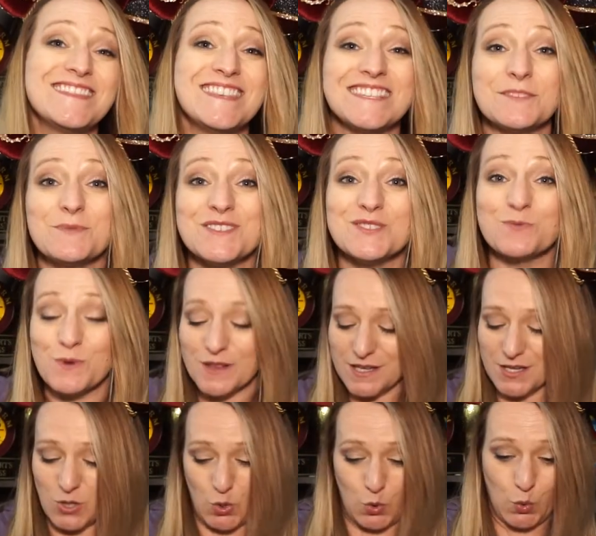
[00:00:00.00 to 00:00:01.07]
This one's
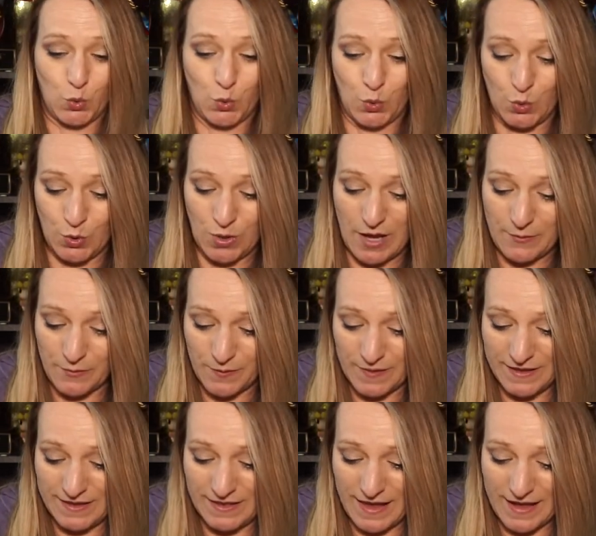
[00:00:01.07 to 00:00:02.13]
really cool. I
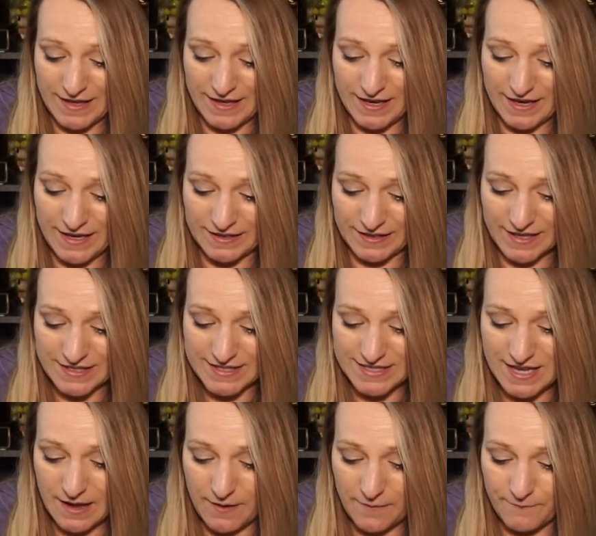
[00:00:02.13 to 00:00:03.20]
really like it. It's
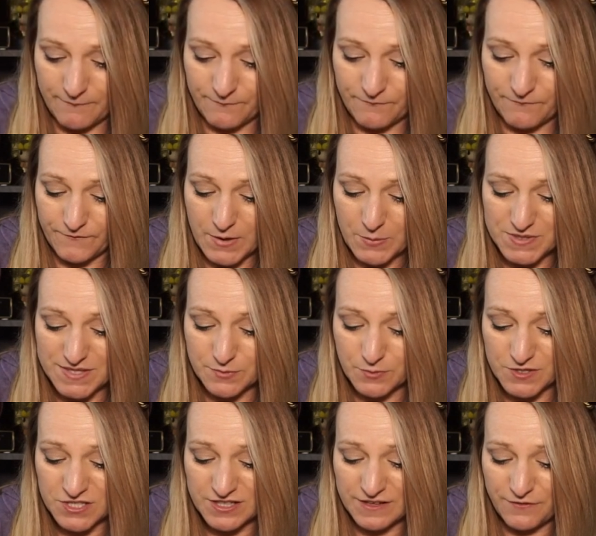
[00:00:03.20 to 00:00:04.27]
um, it was
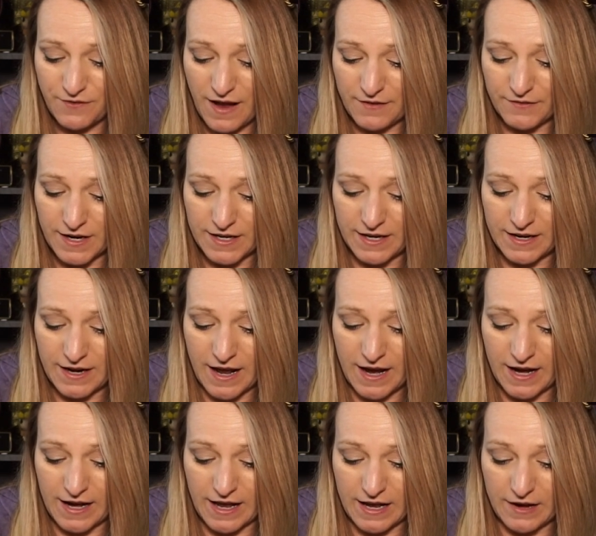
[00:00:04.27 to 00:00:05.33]
originally $5.99.
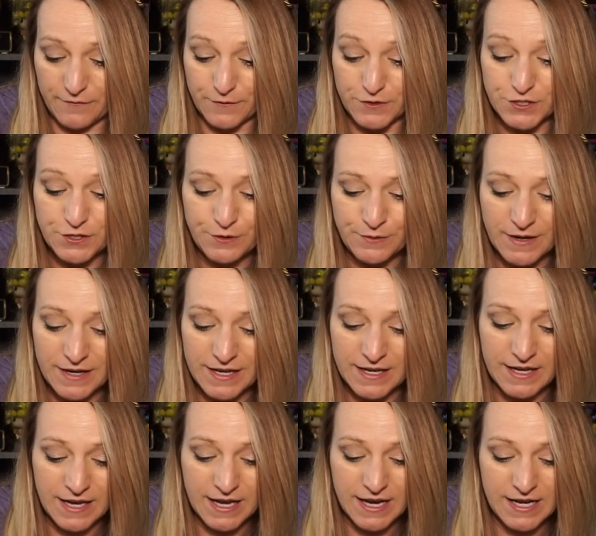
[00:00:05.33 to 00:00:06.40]
I got it for
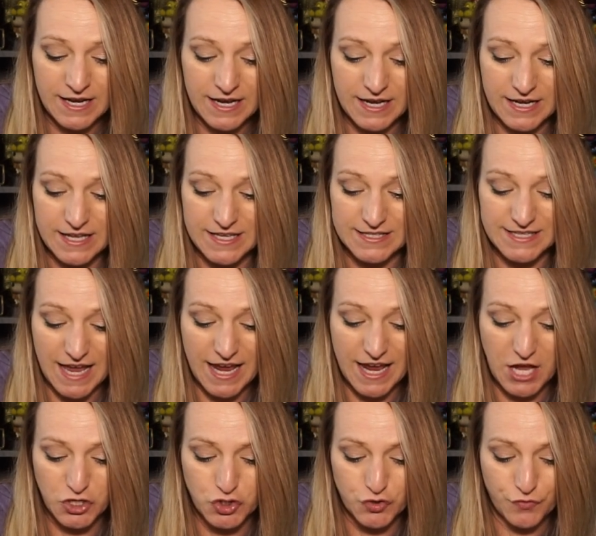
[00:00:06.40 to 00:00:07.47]
$2.99. It is
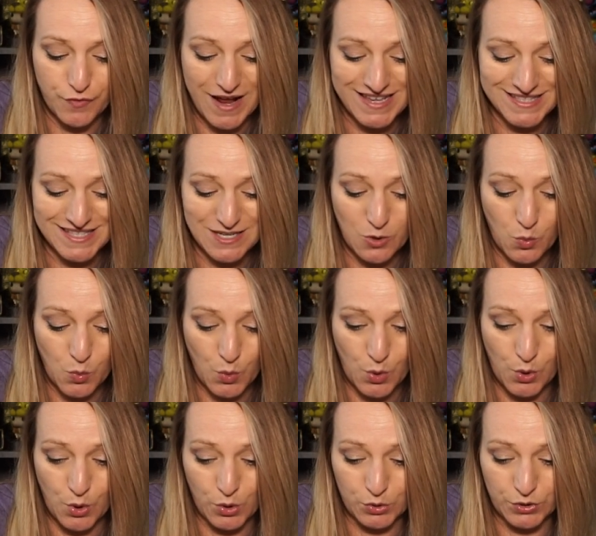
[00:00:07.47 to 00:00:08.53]
a Jurassic
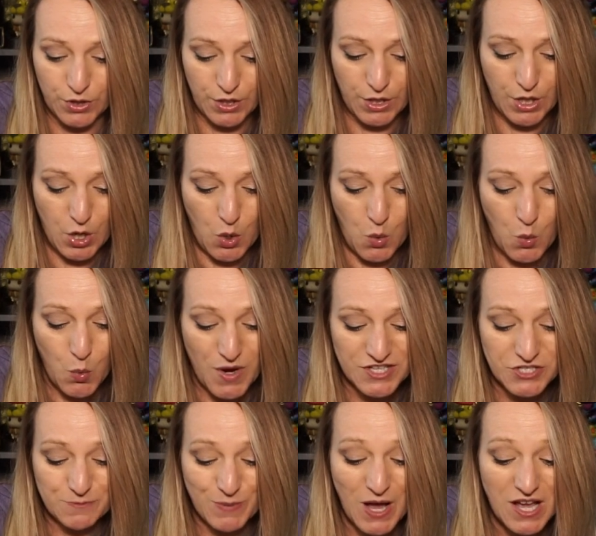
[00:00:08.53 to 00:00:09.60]
World,
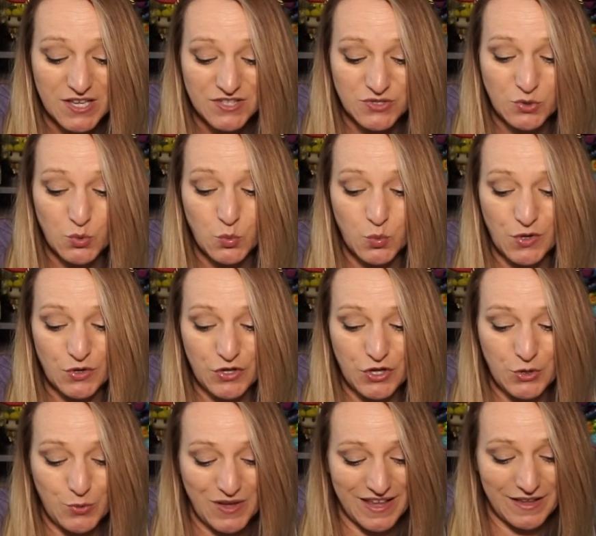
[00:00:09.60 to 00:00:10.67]
which puzzle will
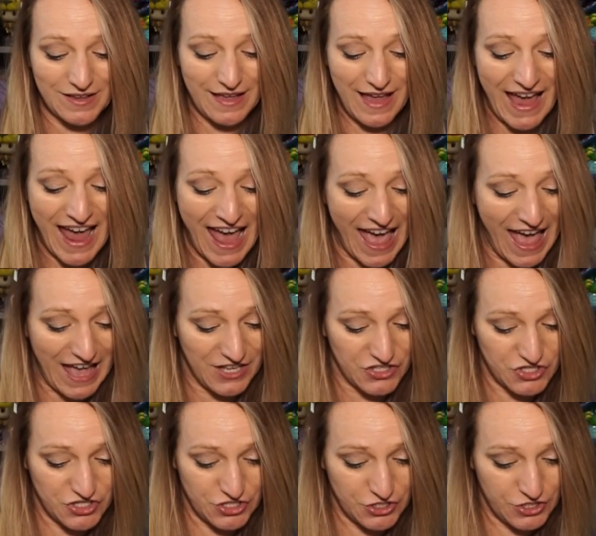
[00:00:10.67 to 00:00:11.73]
you
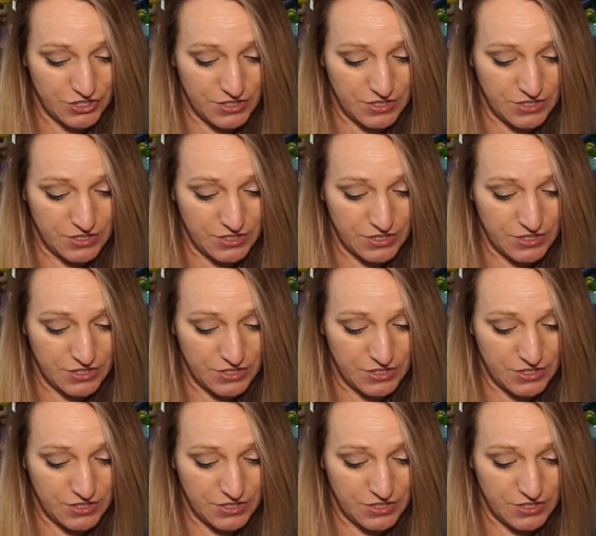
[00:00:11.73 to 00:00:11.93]
hatch?